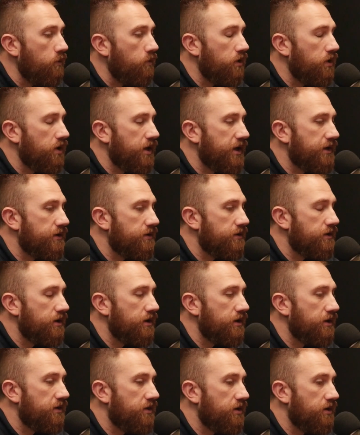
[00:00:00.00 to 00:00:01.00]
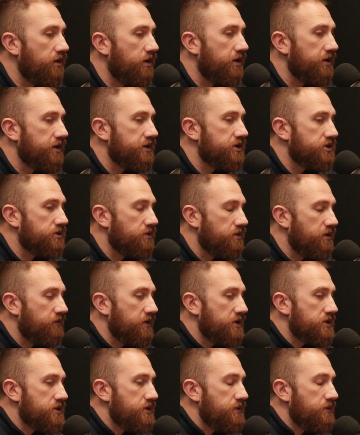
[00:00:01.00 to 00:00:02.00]
Well, and the long and short of
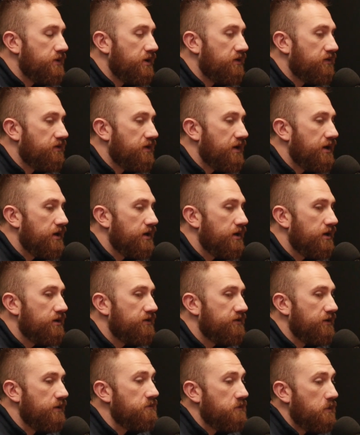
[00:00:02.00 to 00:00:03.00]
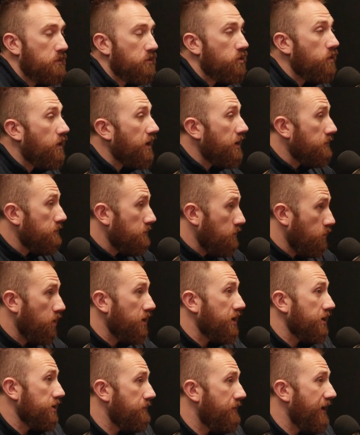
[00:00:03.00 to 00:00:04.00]
it, too, is some of them require work
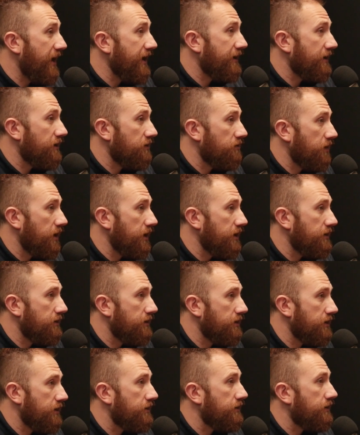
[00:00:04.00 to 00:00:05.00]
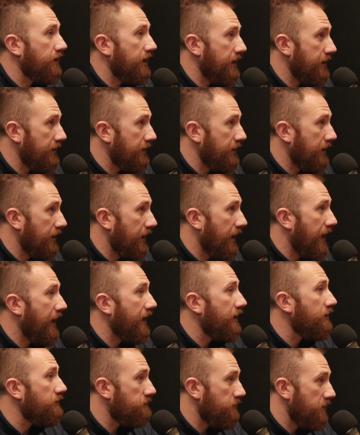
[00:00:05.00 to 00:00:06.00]
on the back end, right? Like a
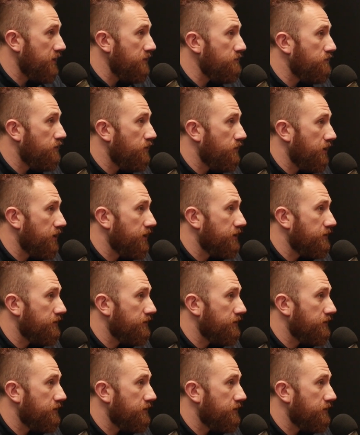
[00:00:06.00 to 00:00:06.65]
lot of input.